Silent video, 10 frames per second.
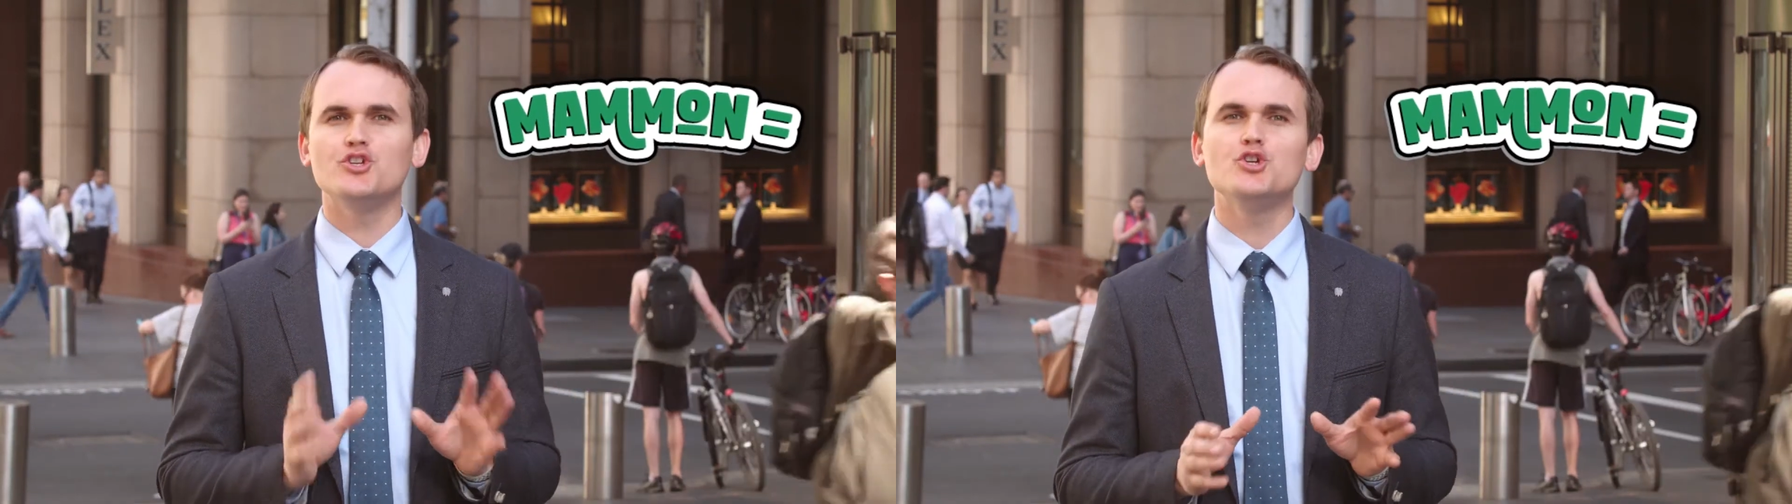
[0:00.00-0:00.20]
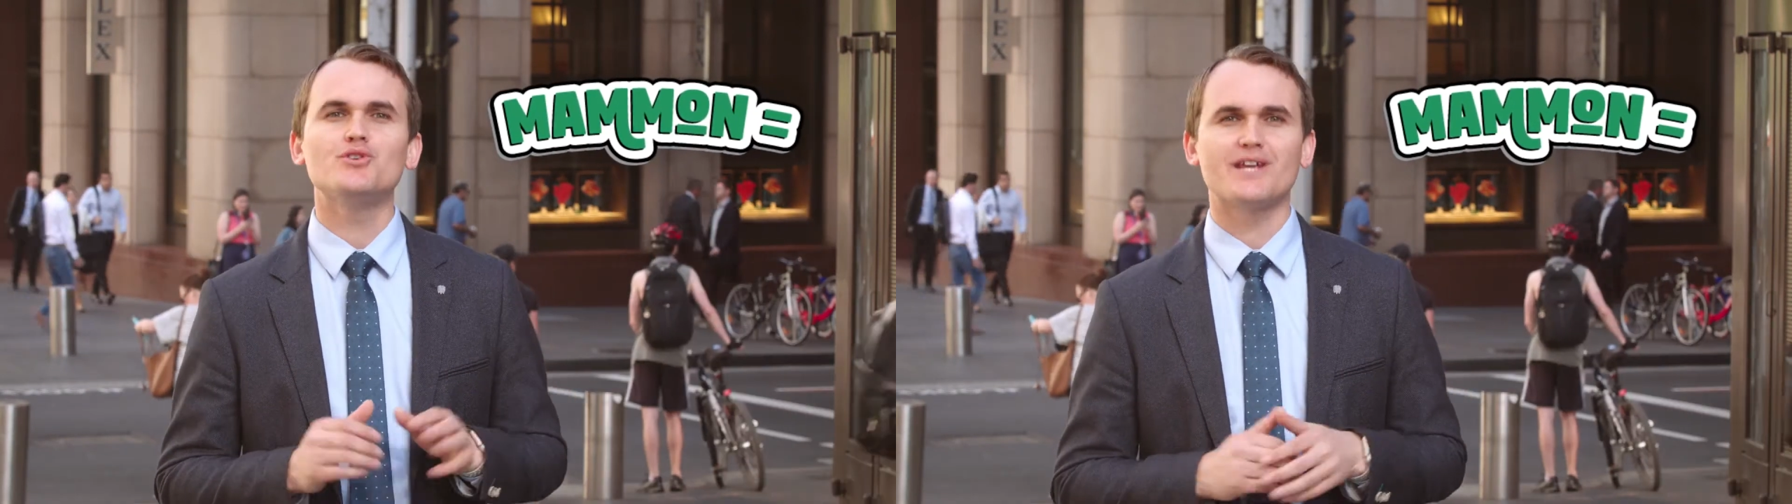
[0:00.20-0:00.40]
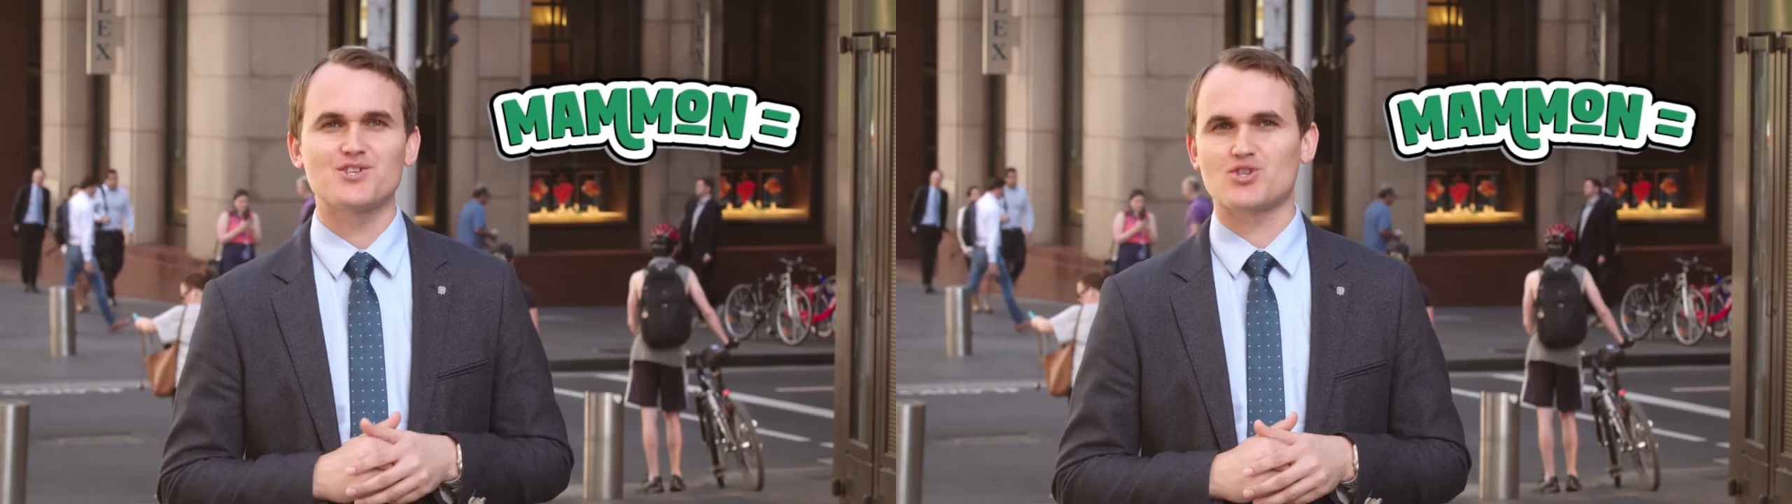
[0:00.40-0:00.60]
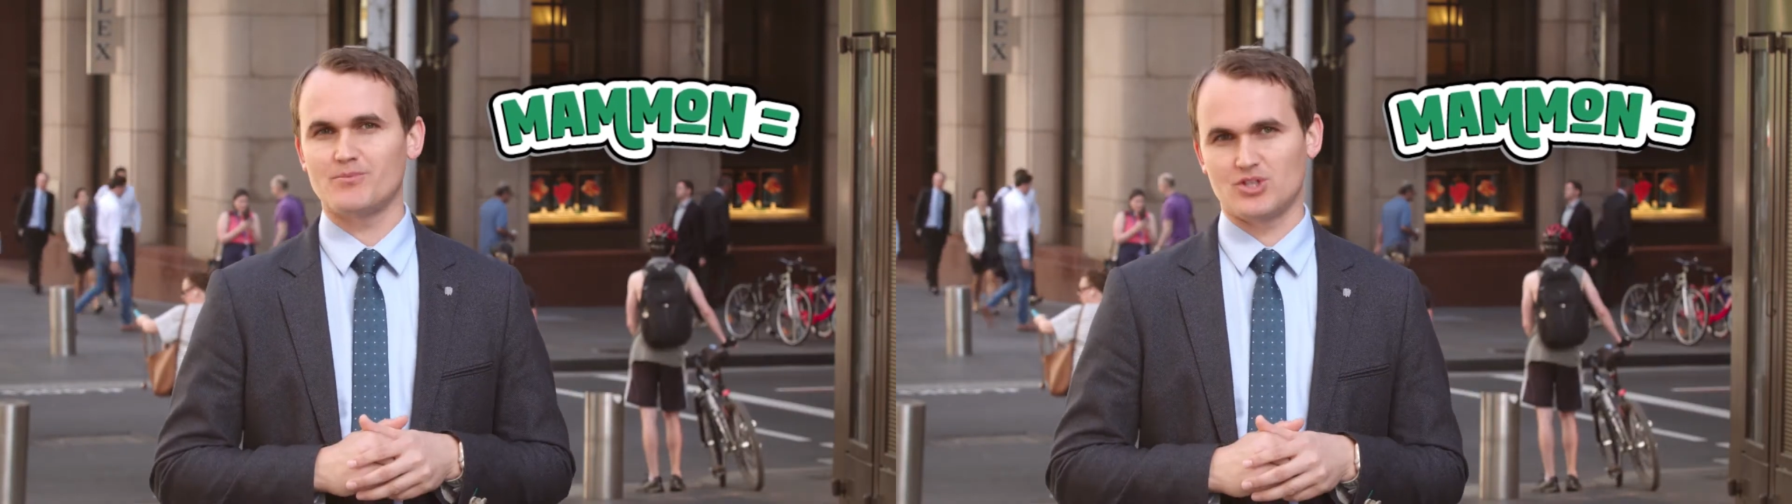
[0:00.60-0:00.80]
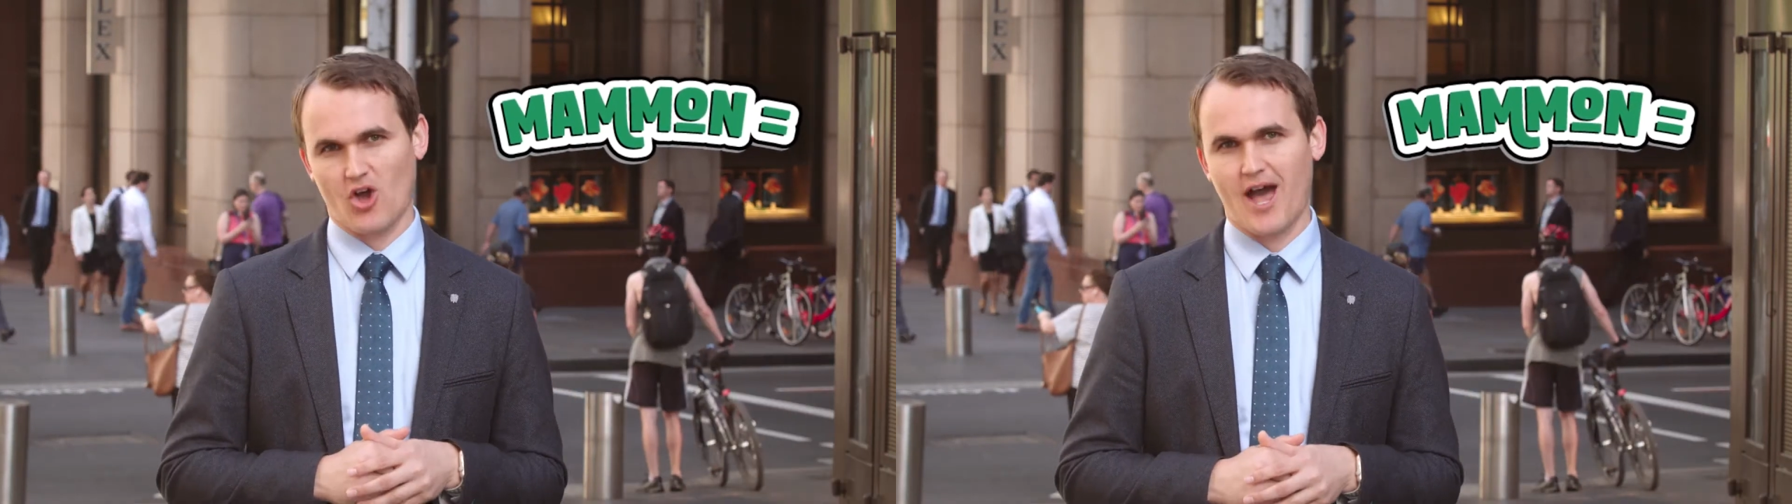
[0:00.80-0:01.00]
New
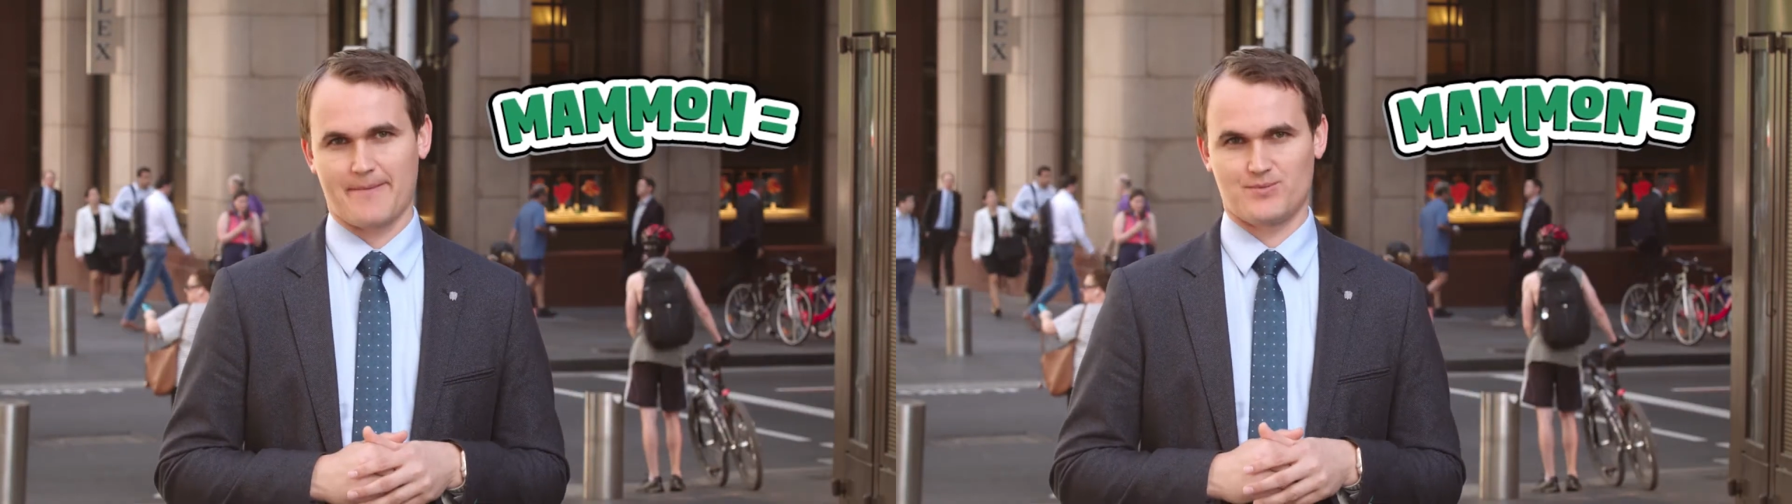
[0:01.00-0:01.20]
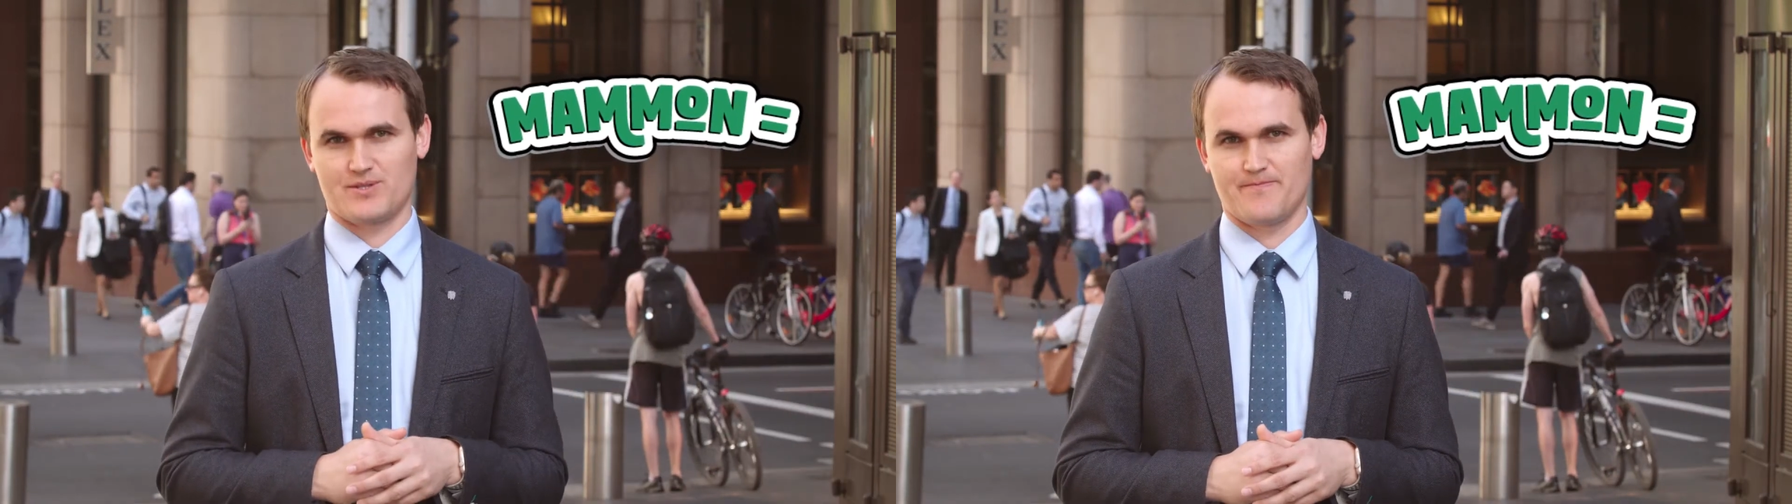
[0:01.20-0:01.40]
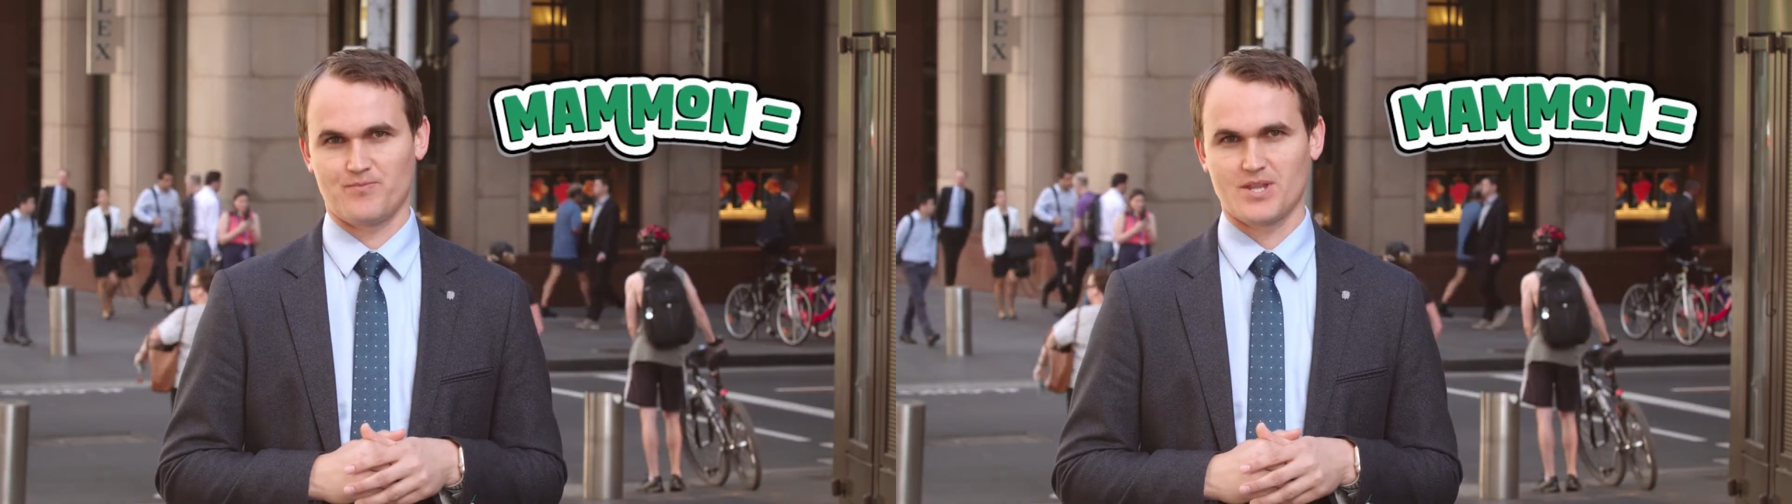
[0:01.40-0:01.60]
Testament times.